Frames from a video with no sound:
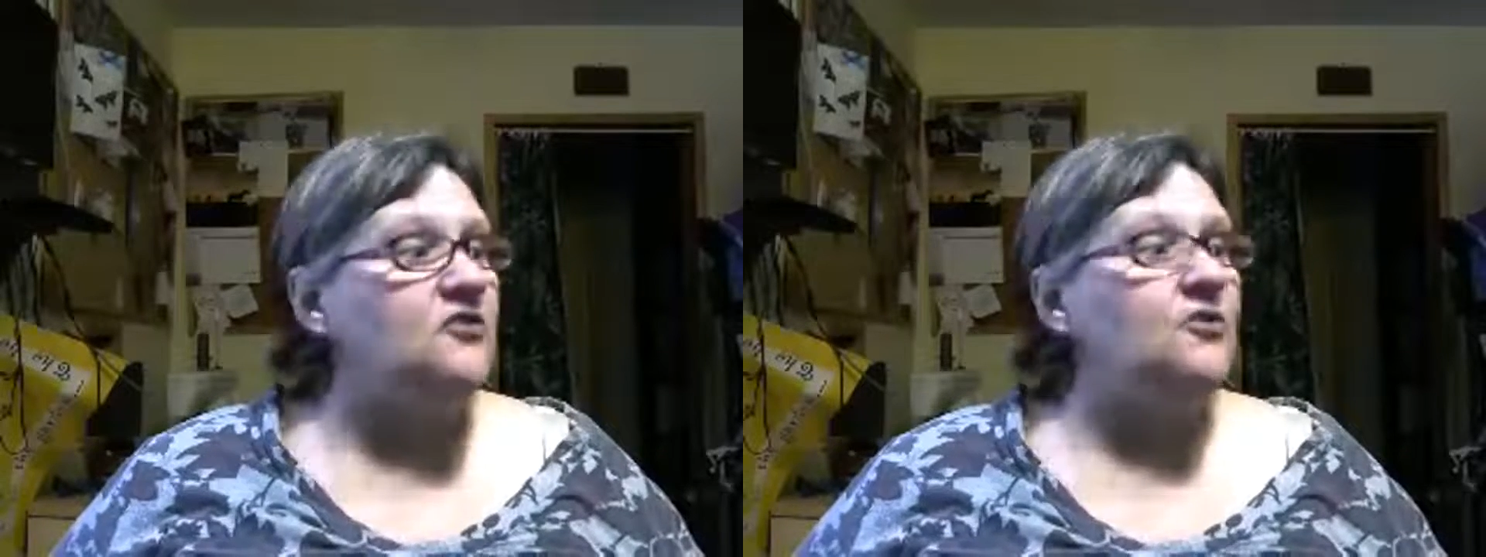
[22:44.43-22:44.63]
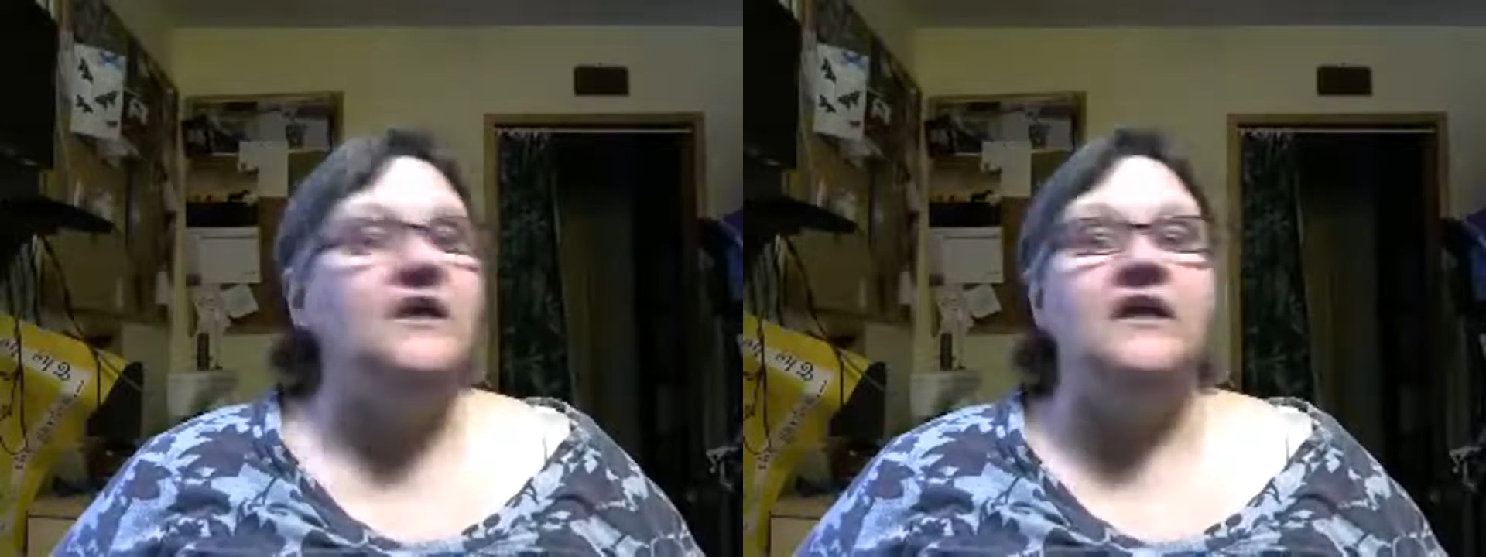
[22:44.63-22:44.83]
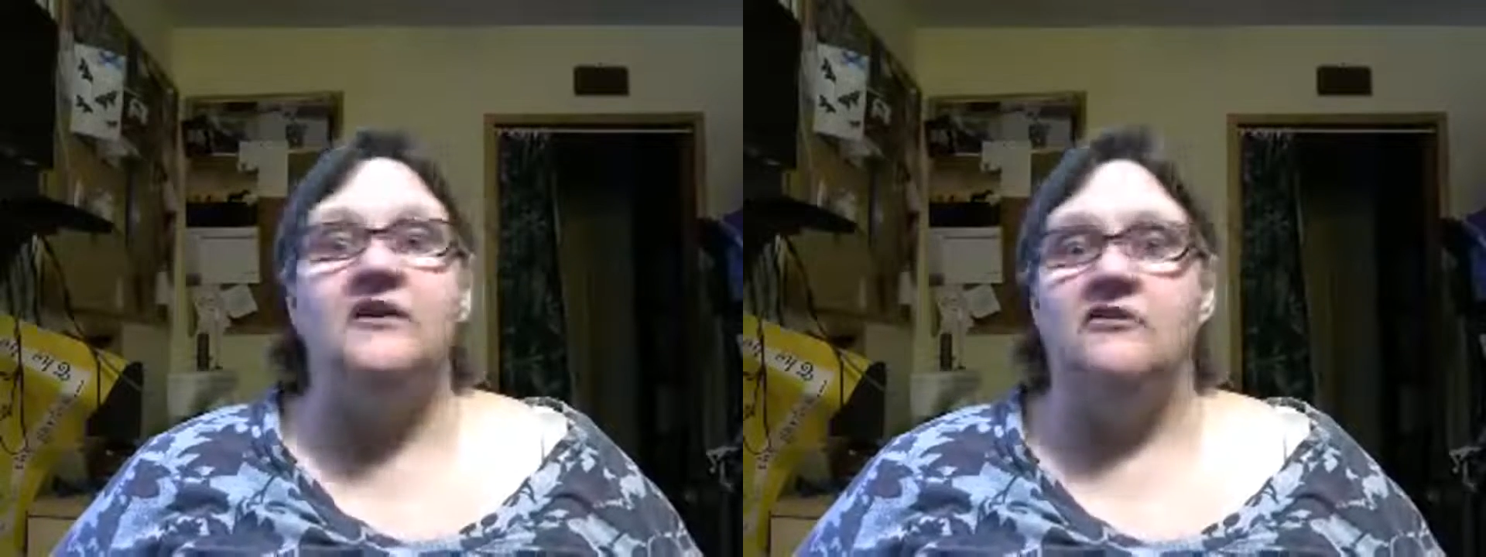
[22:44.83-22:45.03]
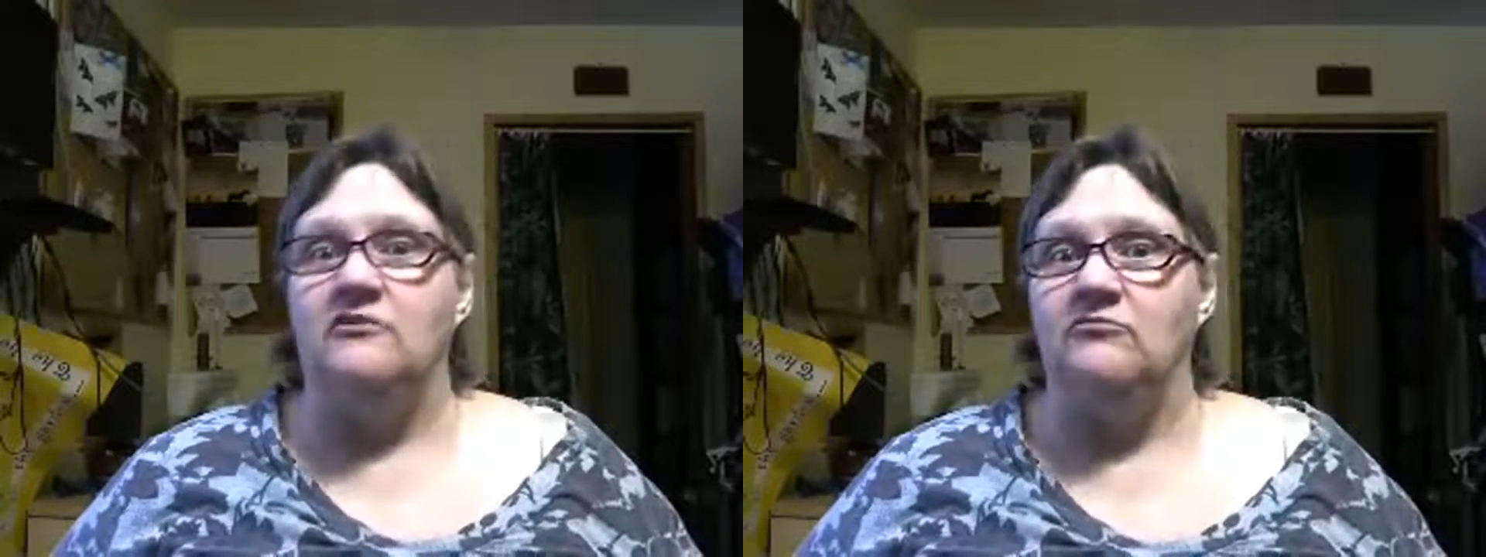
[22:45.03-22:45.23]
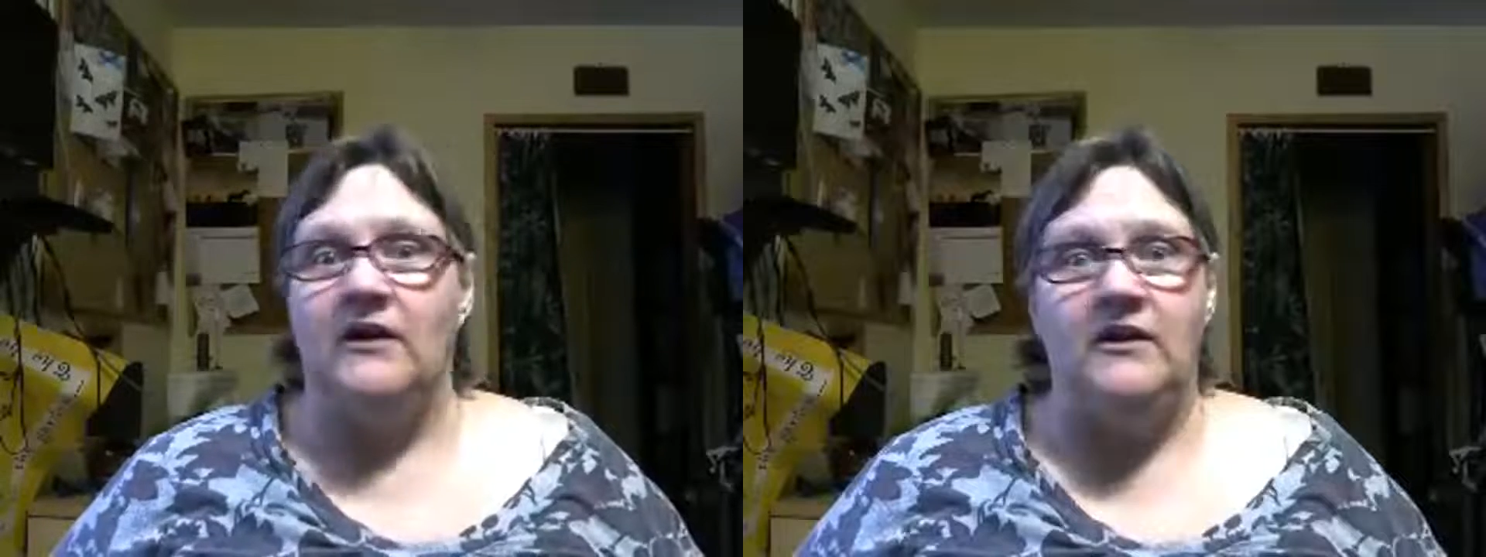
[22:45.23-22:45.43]
creek
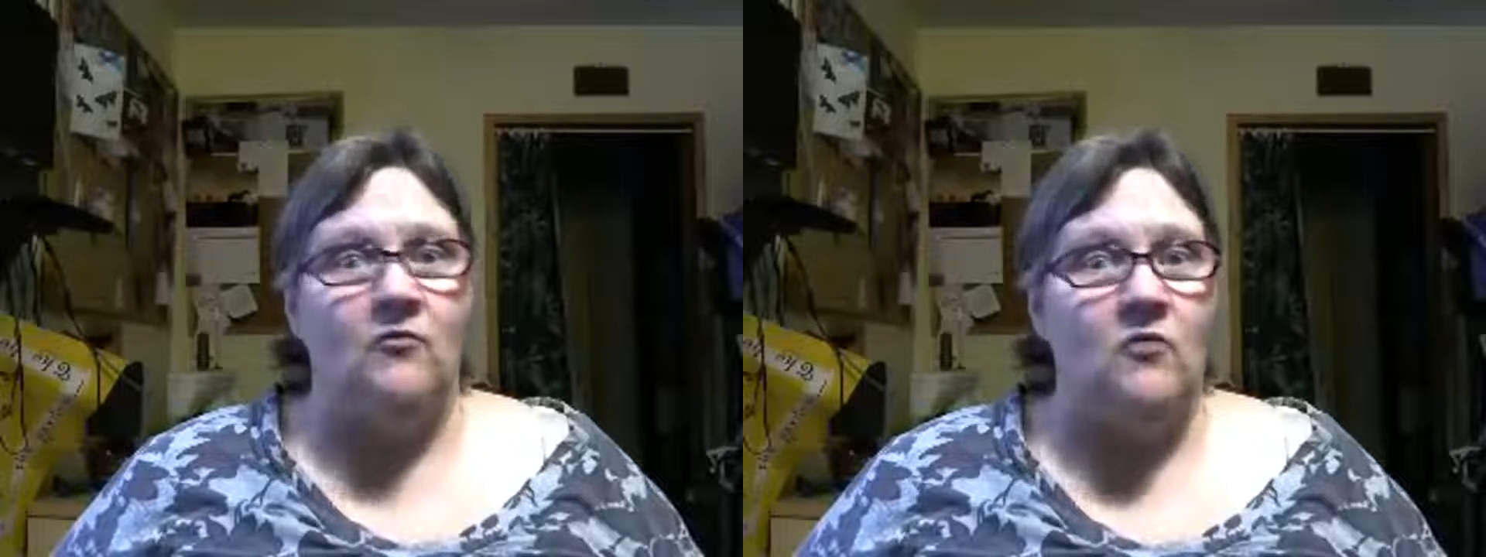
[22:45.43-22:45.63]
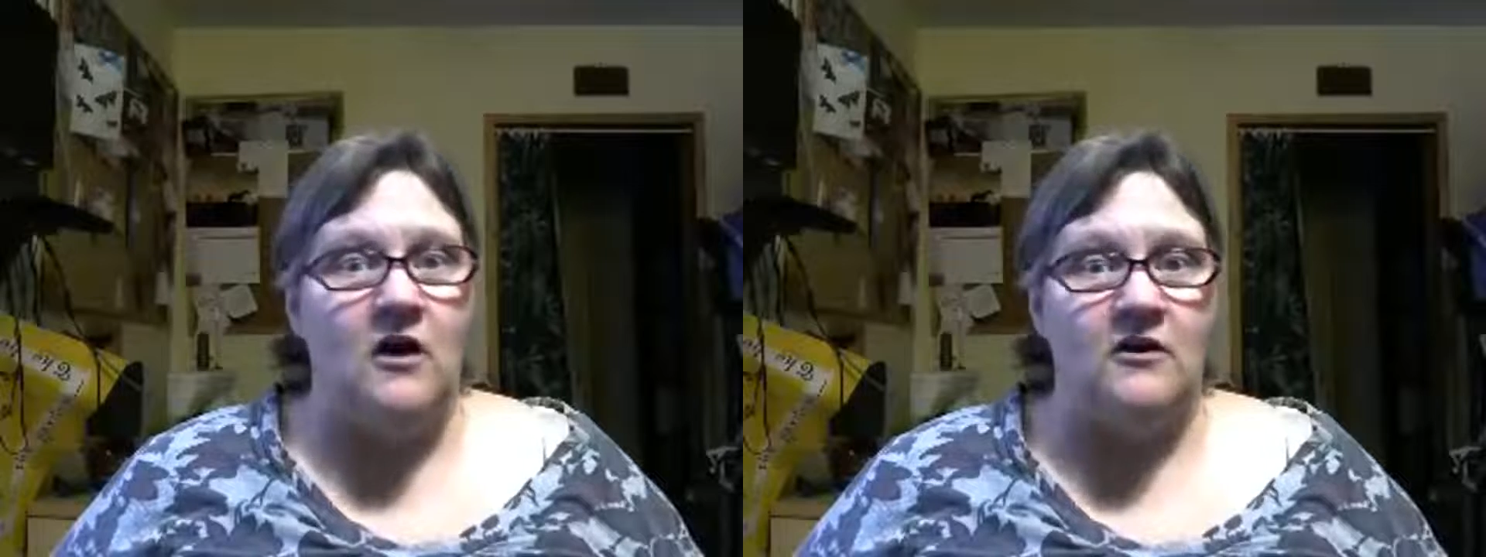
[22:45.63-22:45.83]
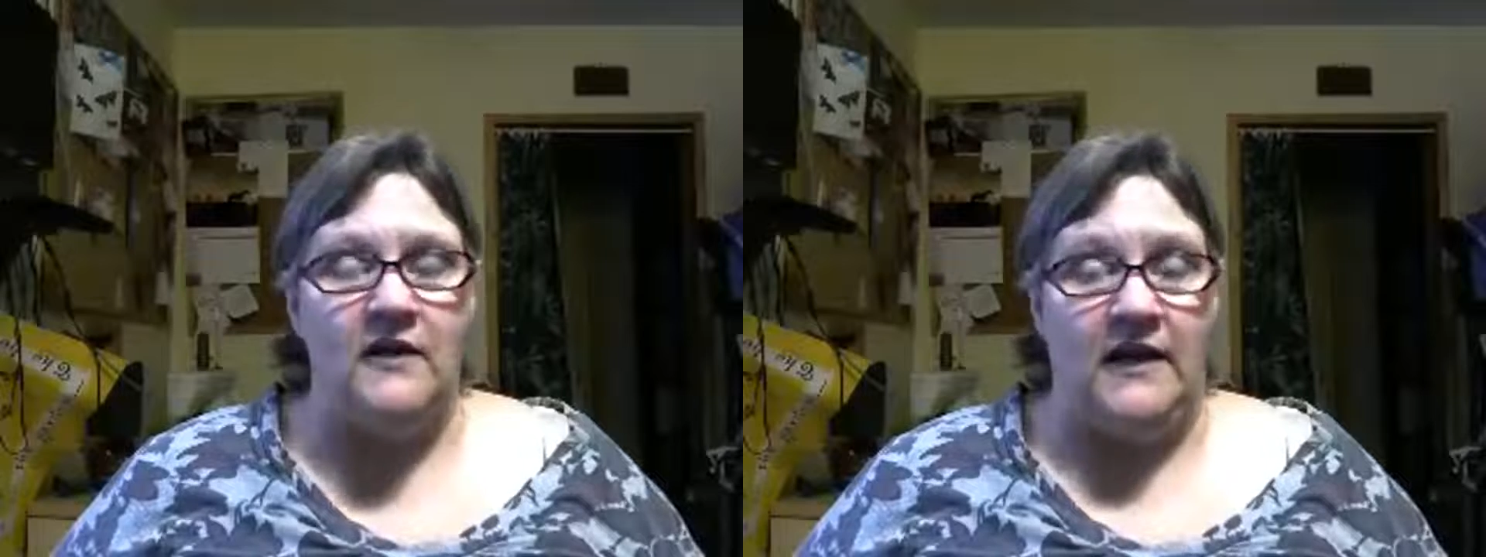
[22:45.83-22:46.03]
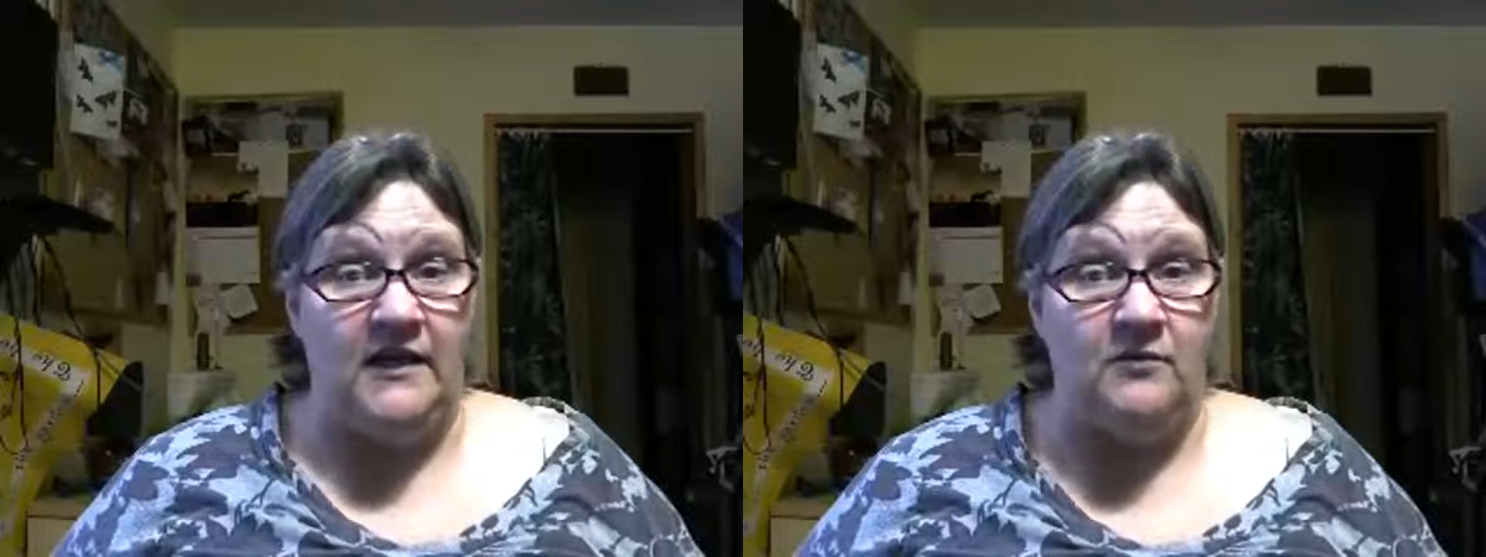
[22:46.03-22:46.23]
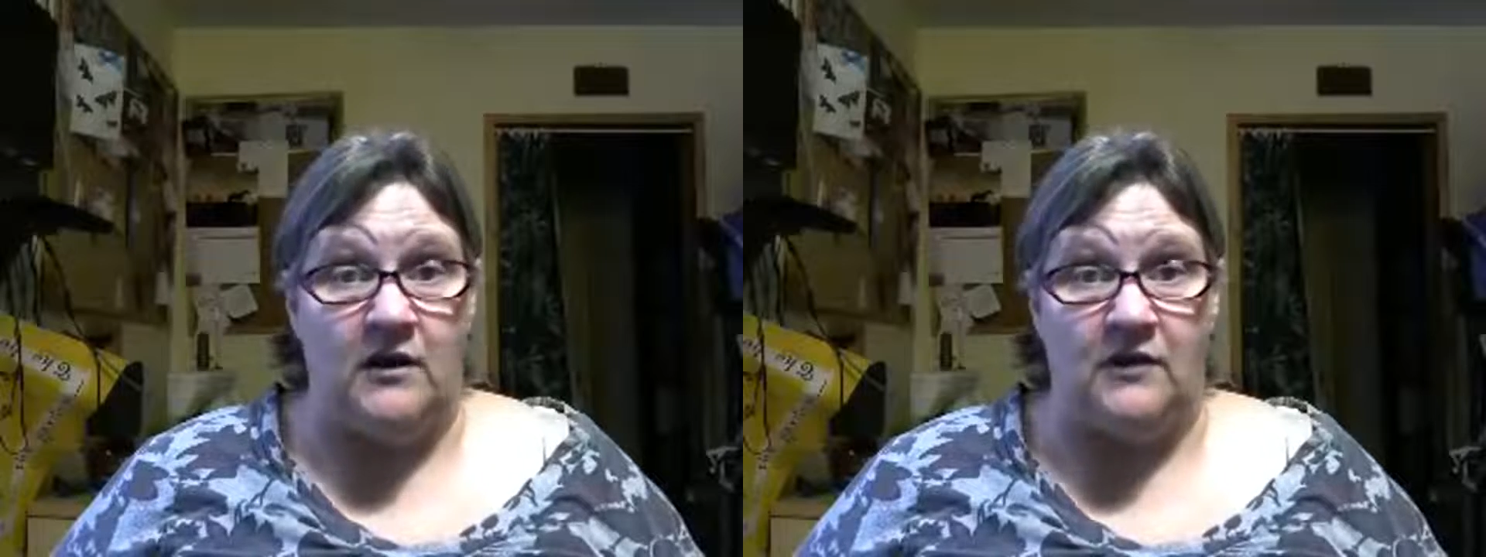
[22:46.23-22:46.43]
or running water
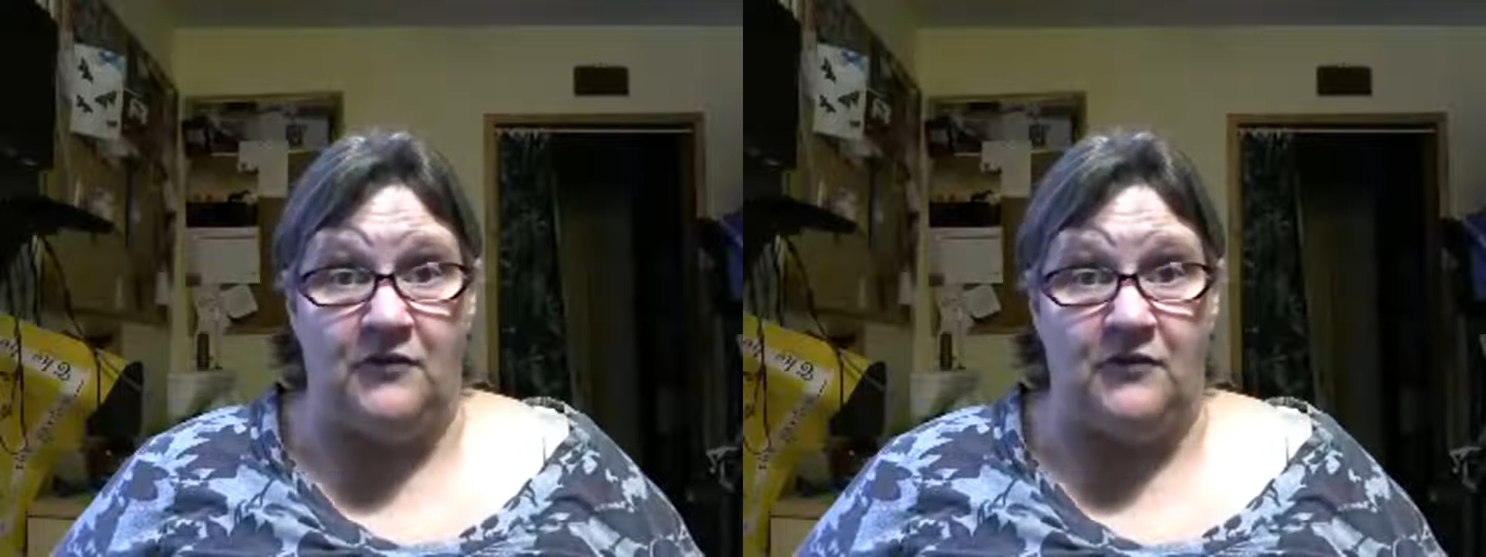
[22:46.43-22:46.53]
anywhere.